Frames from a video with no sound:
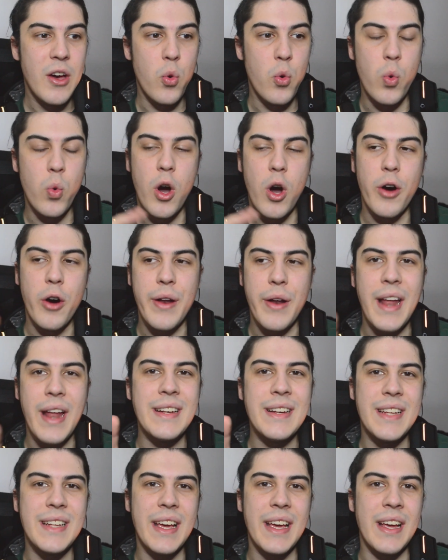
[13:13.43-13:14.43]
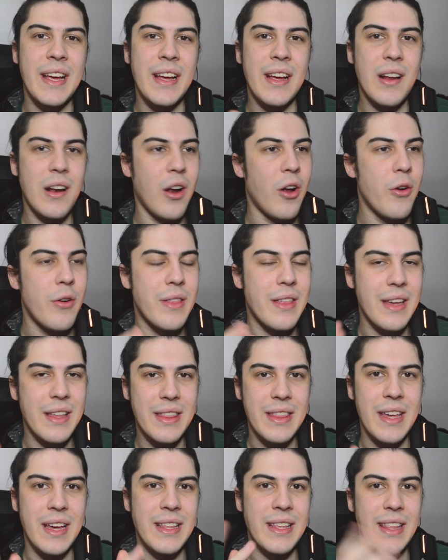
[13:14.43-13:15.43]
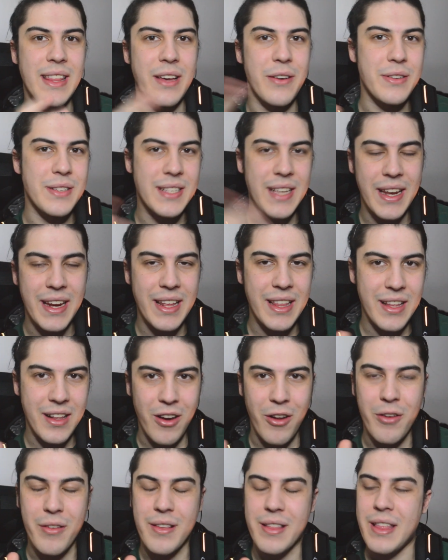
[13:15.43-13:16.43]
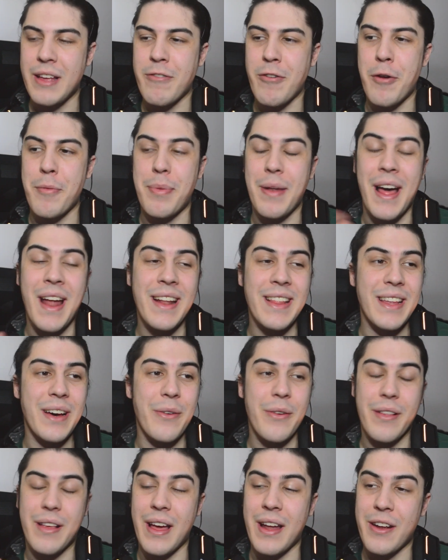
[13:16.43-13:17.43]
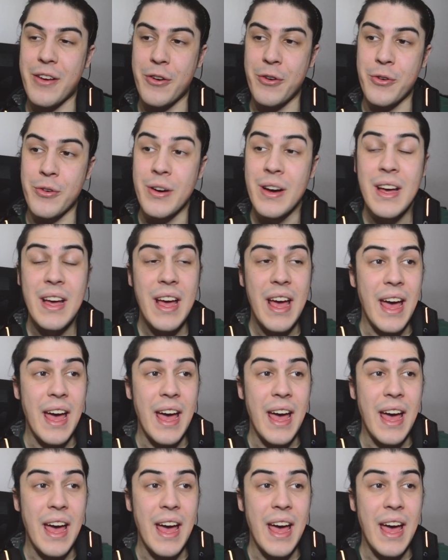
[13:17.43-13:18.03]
world-ending clothing thing that they were sending the clothes to their own planet. That was kind of cool.